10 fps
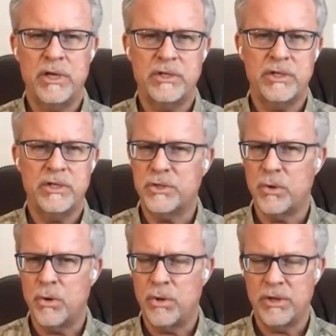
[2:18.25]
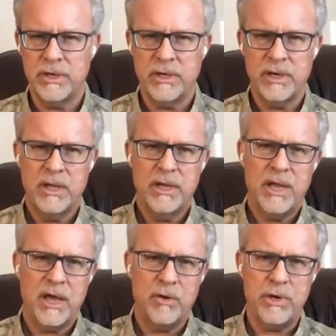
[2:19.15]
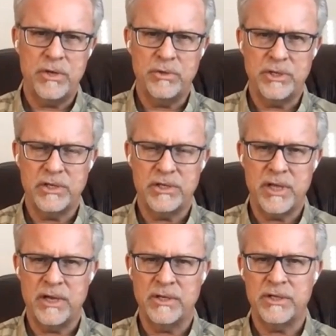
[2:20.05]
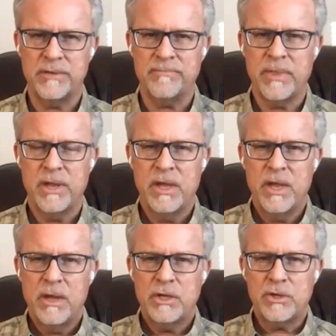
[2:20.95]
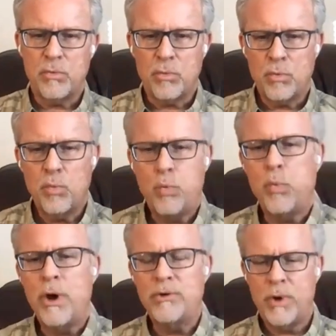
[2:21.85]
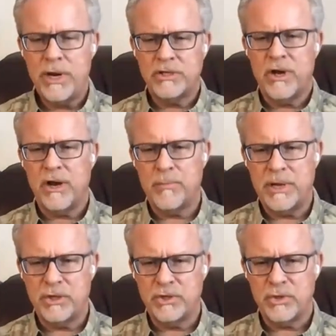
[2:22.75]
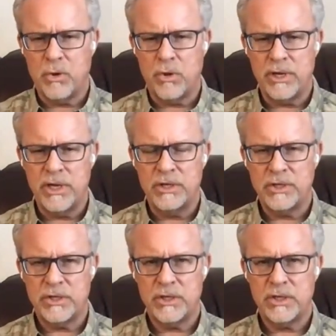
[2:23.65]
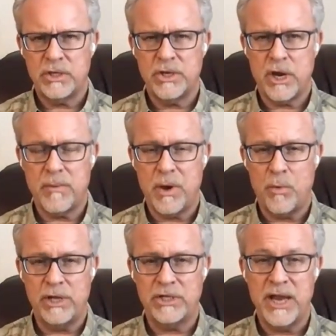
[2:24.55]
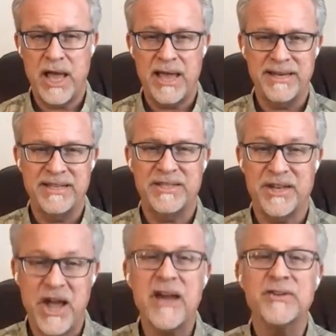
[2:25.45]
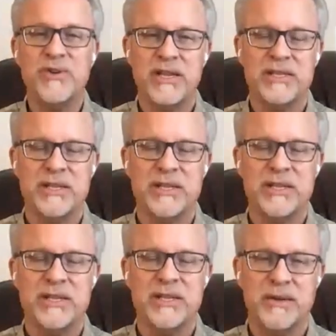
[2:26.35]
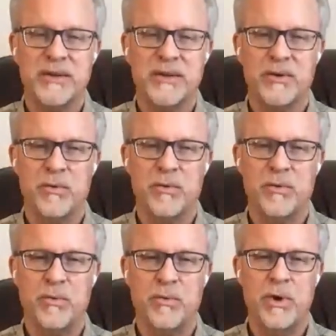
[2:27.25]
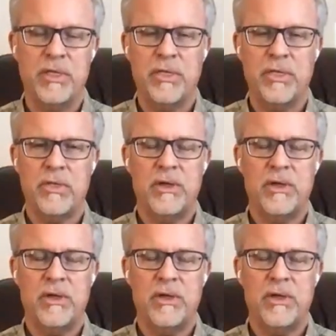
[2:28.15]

what is the soul and how do we do such things? And so one way to talk about the soul is to talk about what it's not, is contrast it with